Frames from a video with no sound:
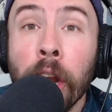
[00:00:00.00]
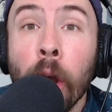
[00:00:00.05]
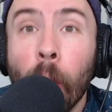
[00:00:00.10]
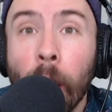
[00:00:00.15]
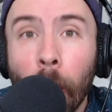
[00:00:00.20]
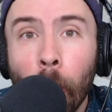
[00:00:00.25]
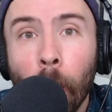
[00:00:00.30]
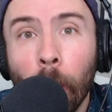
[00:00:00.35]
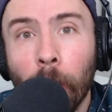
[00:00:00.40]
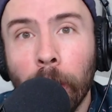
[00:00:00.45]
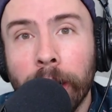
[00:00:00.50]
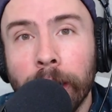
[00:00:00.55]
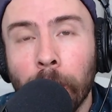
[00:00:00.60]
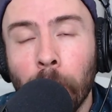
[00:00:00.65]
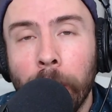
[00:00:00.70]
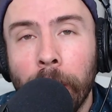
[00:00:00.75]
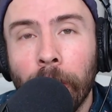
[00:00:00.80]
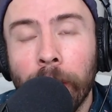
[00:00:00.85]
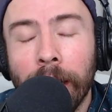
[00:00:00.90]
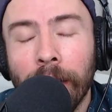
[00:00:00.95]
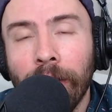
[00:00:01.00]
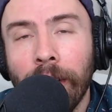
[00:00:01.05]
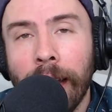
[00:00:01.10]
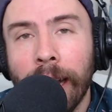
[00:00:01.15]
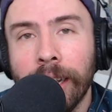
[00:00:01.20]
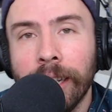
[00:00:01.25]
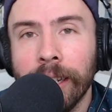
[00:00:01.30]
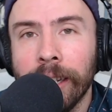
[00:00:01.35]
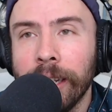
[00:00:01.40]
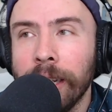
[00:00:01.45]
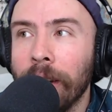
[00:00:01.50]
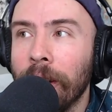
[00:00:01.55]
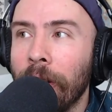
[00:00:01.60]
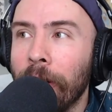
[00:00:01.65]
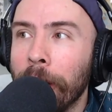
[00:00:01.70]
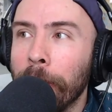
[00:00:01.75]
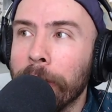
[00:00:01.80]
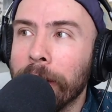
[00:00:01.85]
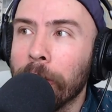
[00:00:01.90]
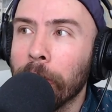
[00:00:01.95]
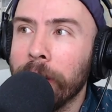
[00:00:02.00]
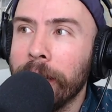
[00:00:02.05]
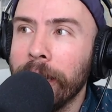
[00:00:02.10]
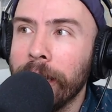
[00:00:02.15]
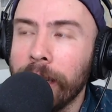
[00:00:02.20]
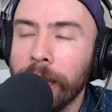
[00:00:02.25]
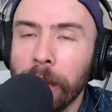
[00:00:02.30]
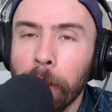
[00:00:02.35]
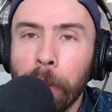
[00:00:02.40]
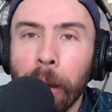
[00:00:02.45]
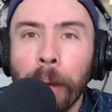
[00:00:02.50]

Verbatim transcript: No, I won't because we don't have licensing agreements with Disney.